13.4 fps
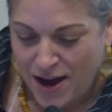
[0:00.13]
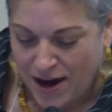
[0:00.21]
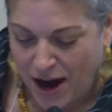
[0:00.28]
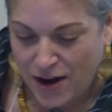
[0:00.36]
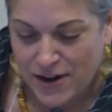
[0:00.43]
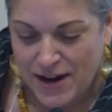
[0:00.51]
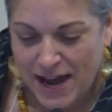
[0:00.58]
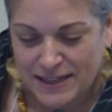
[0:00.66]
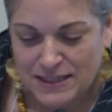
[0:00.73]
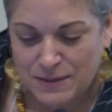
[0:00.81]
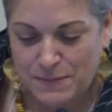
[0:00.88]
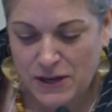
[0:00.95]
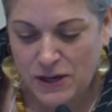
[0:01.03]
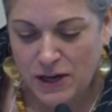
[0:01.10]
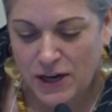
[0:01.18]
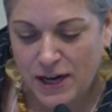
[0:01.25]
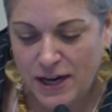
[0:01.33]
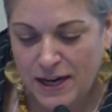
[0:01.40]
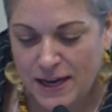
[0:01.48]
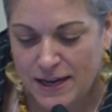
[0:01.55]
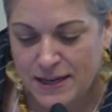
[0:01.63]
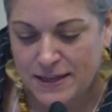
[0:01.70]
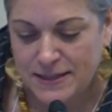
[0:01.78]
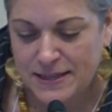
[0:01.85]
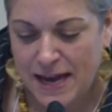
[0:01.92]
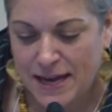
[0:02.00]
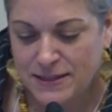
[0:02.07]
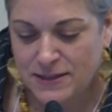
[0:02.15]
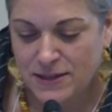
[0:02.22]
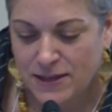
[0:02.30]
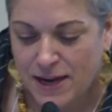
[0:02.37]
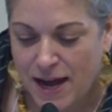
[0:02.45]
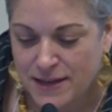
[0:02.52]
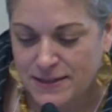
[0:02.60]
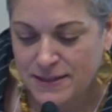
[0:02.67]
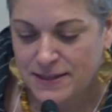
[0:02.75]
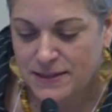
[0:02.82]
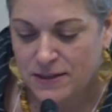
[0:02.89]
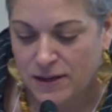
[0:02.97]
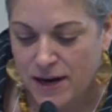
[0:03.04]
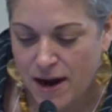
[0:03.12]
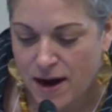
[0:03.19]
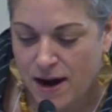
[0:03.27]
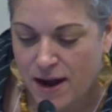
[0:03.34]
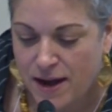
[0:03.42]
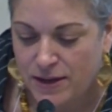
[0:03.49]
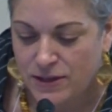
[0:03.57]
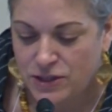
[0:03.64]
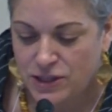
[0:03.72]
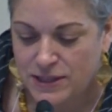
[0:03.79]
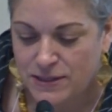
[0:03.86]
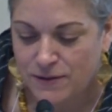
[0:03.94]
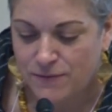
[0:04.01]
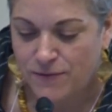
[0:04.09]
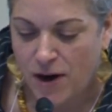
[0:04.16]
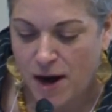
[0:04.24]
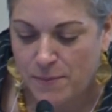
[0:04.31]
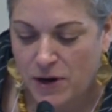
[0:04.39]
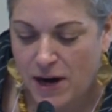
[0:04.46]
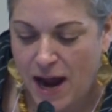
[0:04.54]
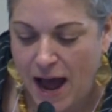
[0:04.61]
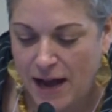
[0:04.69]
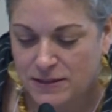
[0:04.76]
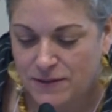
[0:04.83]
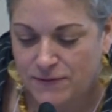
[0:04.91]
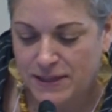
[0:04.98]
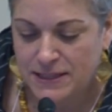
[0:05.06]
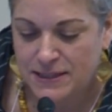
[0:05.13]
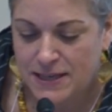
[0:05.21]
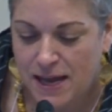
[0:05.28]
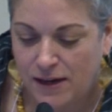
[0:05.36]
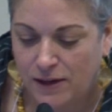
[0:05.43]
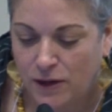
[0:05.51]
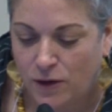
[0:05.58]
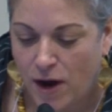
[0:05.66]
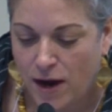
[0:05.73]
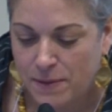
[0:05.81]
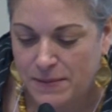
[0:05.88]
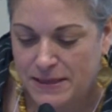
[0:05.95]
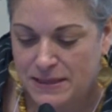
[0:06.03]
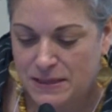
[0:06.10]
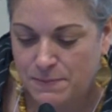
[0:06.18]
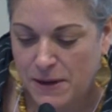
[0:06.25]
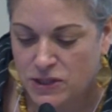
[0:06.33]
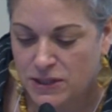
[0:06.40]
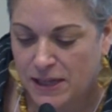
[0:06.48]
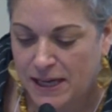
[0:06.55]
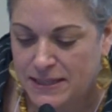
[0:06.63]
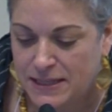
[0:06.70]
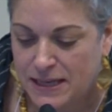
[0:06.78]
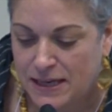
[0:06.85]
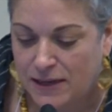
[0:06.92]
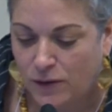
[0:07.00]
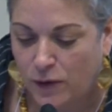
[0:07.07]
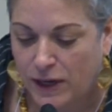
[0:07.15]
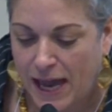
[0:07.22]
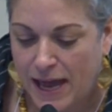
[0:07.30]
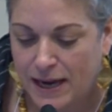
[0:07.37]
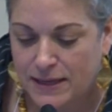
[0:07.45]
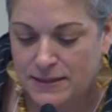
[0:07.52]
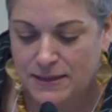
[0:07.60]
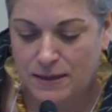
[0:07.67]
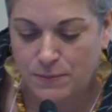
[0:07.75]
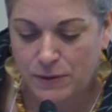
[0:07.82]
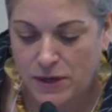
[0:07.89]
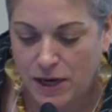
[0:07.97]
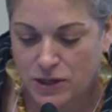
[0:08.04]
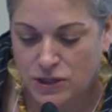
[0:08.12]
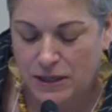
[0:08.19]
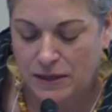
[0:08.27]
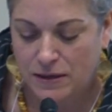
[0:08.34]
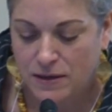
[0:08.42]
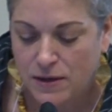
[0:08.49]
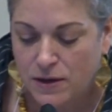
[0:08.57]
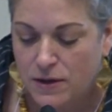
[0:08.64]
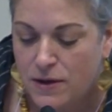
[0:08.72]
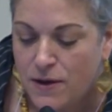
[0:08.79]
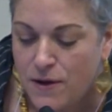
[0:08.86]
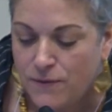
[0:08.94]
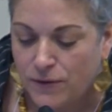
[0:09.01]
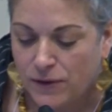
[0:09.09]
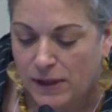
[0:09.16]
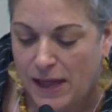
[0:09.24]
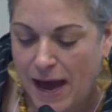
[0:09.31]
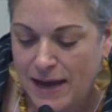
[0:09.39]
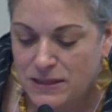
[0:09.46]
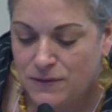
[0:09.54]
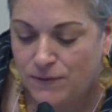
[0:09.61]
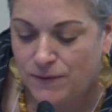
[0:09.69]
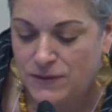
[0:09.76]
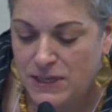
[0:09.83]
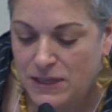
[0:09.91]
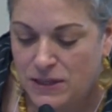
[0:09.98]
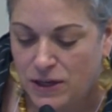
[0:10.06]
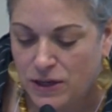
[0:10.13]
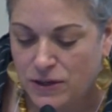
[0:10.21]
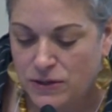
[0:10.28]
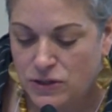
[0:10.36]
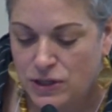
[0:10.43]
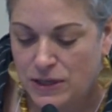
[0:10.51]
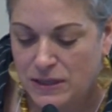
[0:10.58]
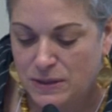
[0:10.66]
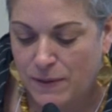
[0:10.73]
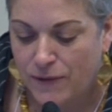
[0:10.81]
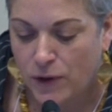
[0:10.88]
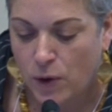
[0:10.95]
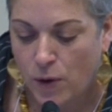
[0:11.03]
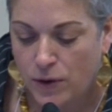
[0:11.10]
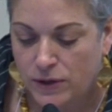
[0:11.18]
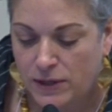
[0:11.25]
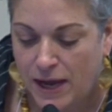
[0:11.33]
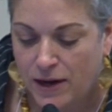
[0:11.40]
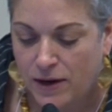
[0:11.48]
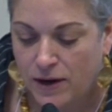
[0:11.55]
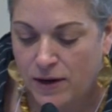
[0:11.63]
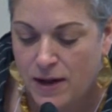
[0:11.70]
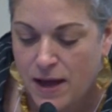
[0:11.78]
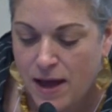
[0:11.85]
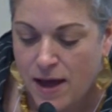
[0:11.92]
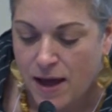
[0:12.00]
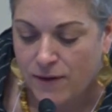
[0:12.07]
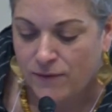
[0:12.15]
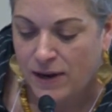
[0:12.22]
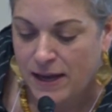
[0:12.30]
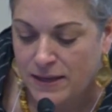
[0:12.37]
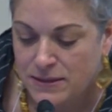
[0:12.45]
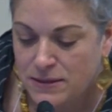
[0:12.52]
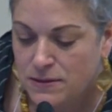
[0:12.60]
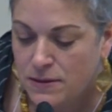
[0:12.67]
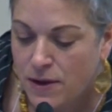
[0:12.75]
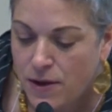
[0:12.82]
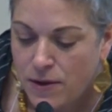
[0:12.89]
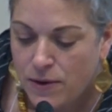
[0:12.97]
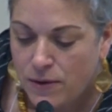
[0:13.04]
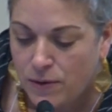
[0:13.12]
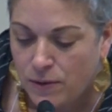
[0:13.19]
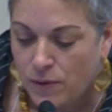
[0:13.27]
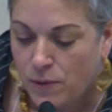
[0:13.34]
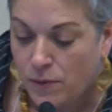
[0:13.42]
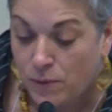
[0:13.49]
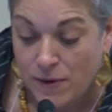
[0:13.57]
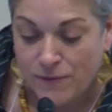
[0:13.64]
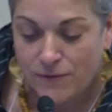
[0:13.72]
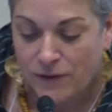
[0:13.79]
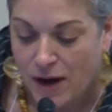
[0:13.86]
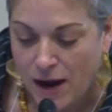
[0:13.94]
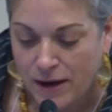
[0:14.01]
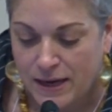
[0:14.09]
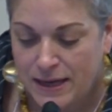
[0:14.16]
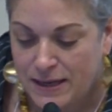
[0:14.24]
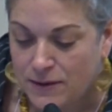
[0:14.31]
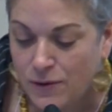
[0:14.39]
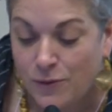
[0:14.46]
Our next speaker is Ester Casas Griera. She's a farmer, activist, and an agronomist specializing in organic seed production. For the last 15 years, she has been the coordinator of Les Refrardes,